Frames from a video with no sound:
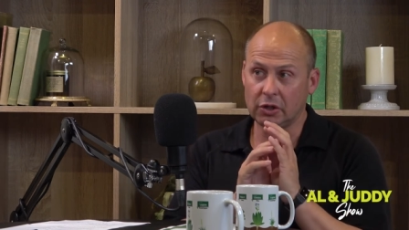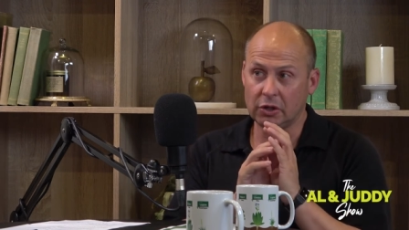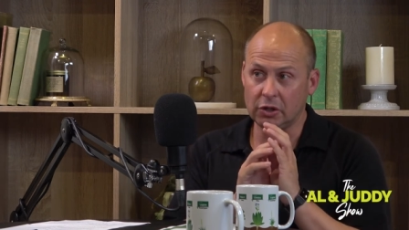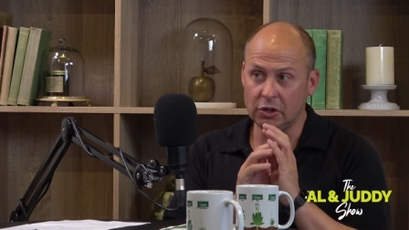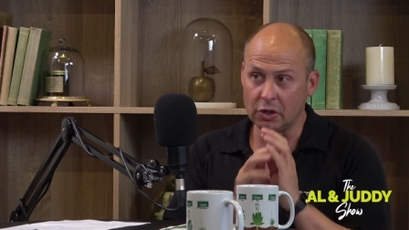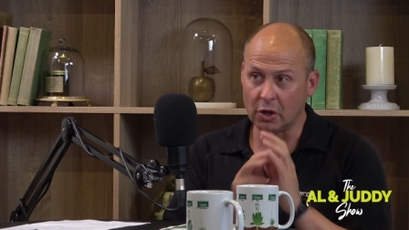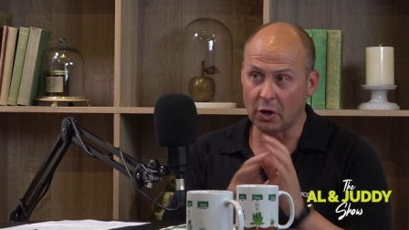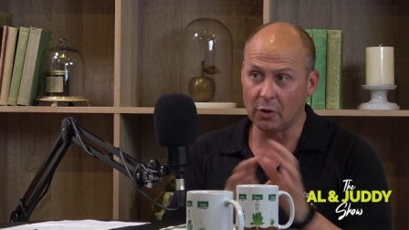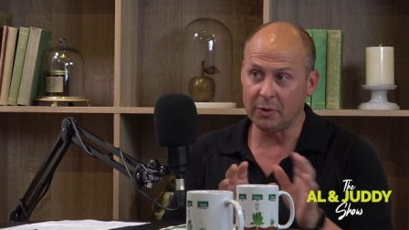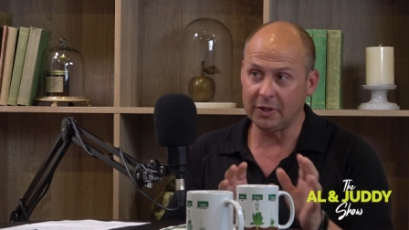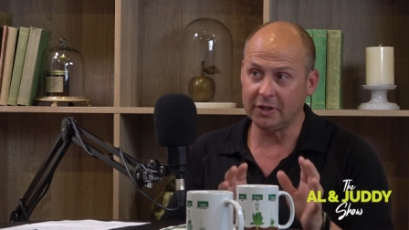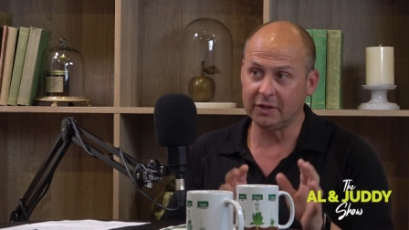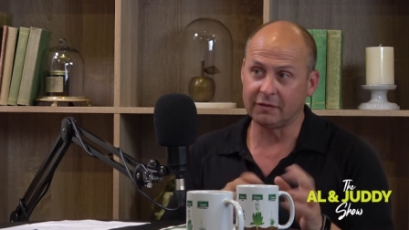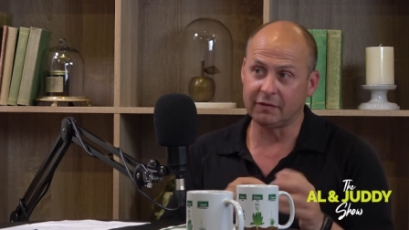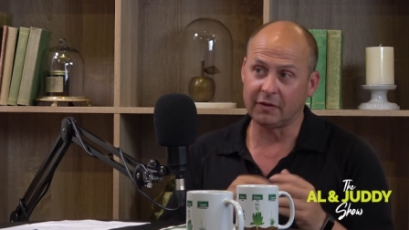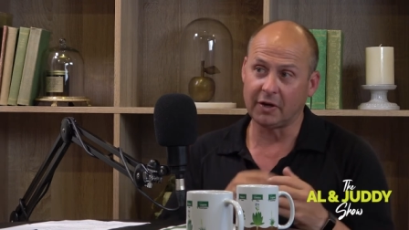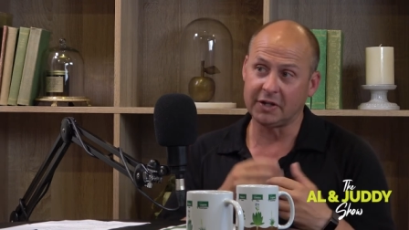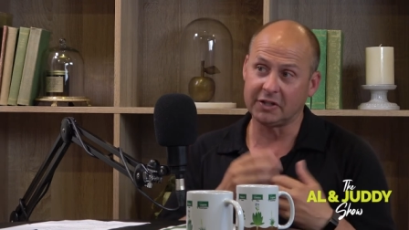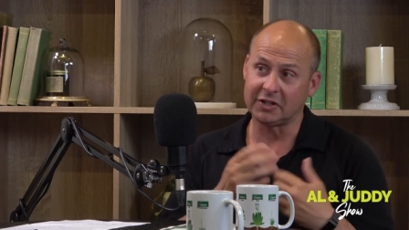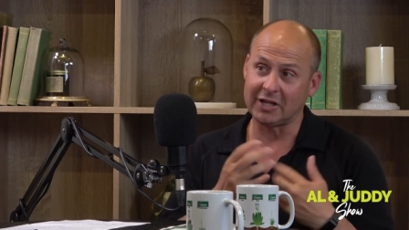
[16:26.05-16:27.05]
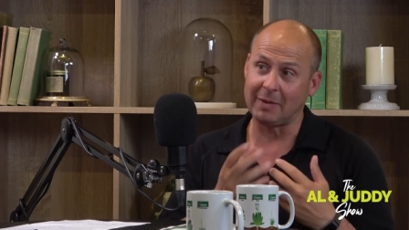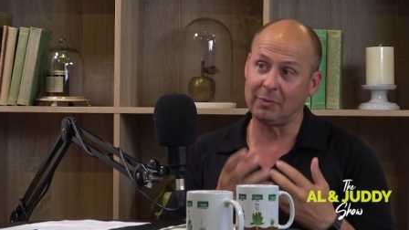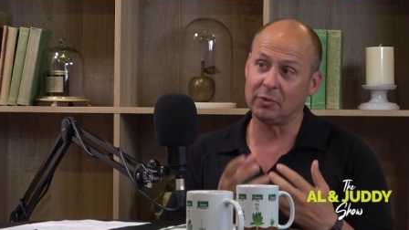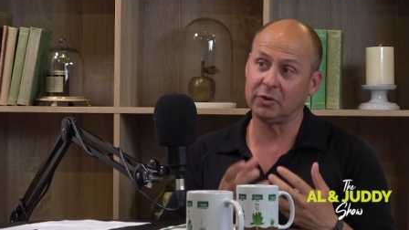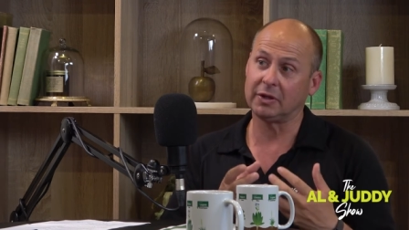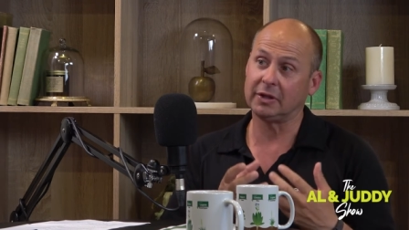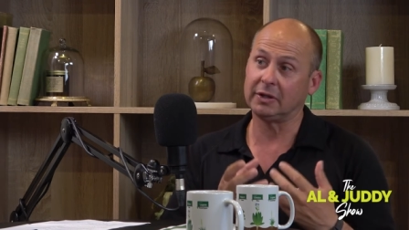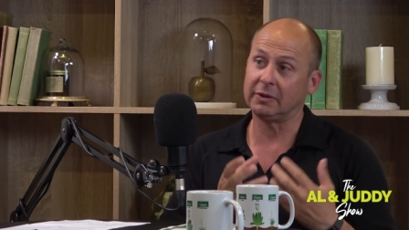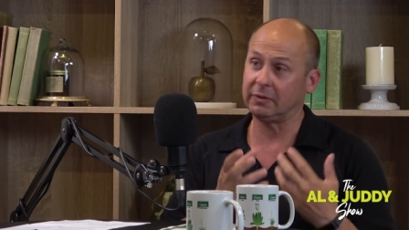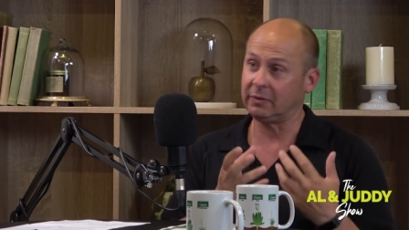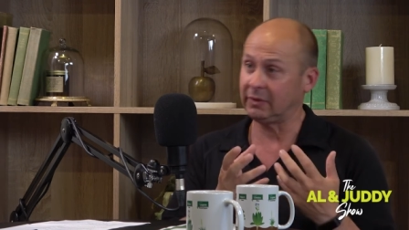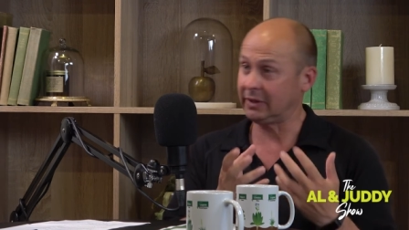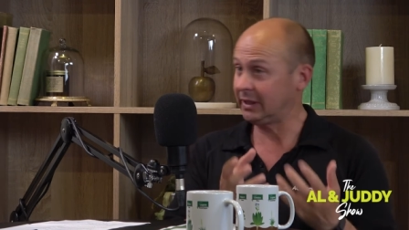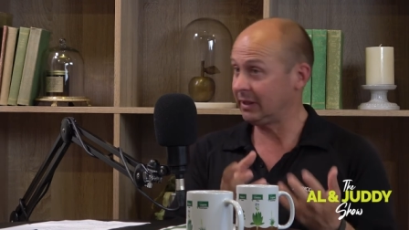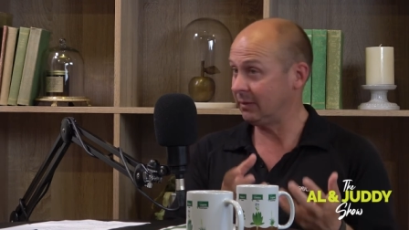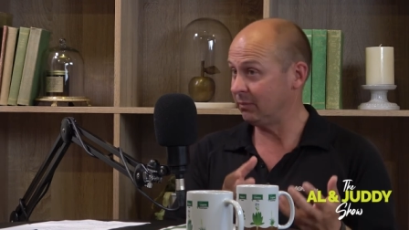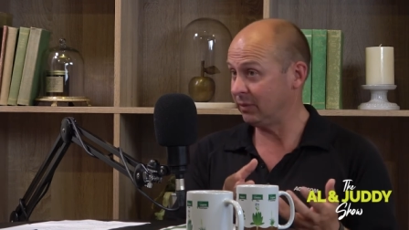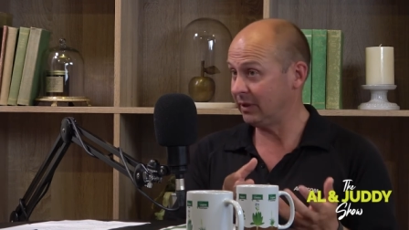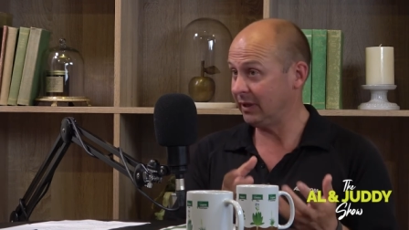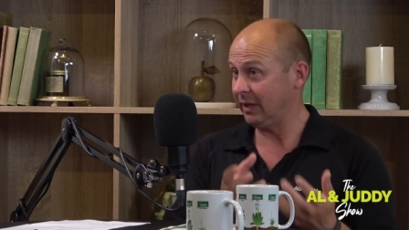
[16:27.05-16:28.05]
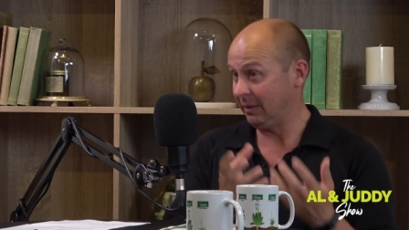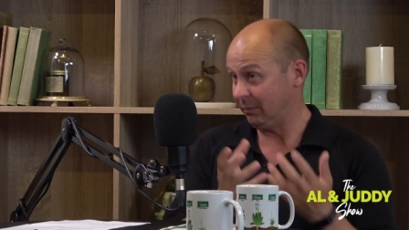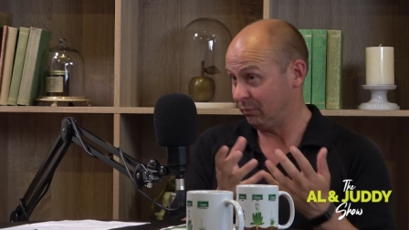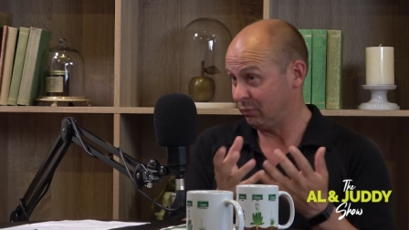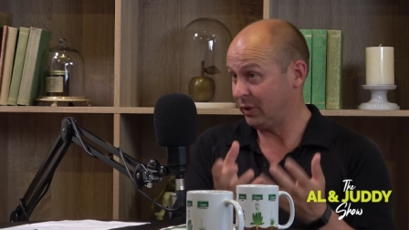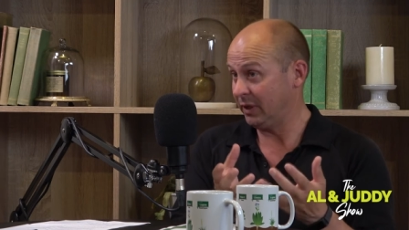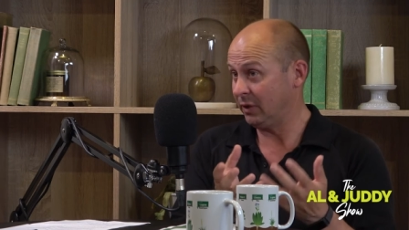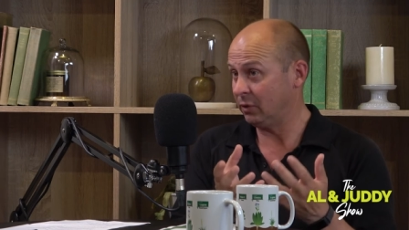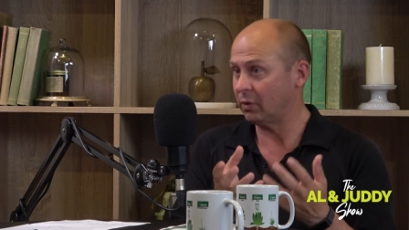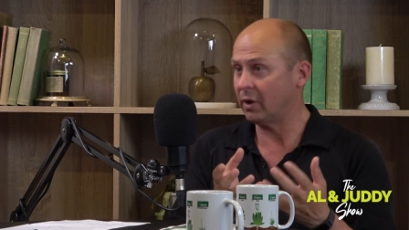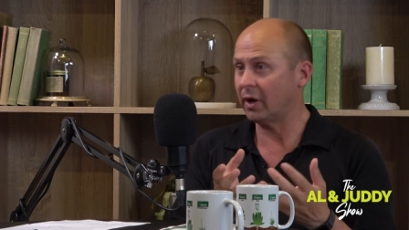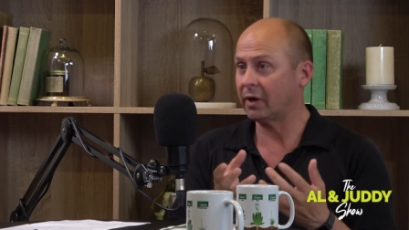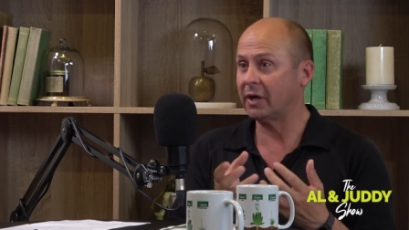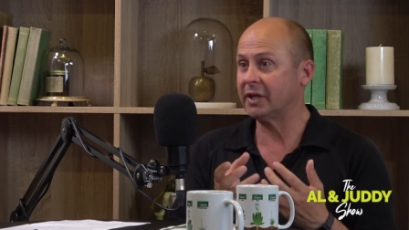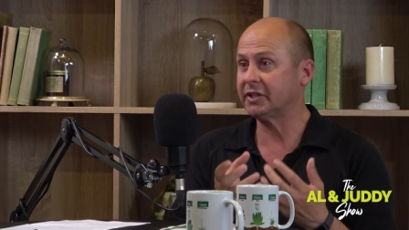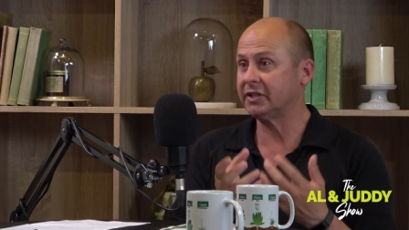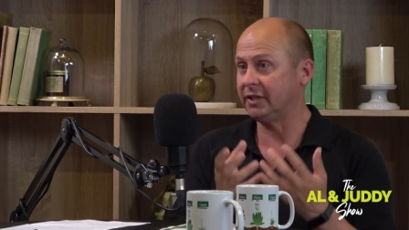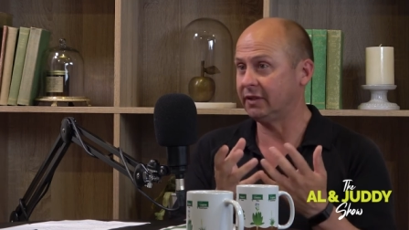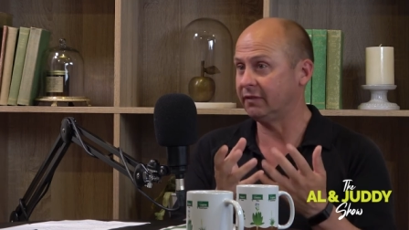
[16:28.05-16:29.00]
no endophyte is able to, perennial ryegrass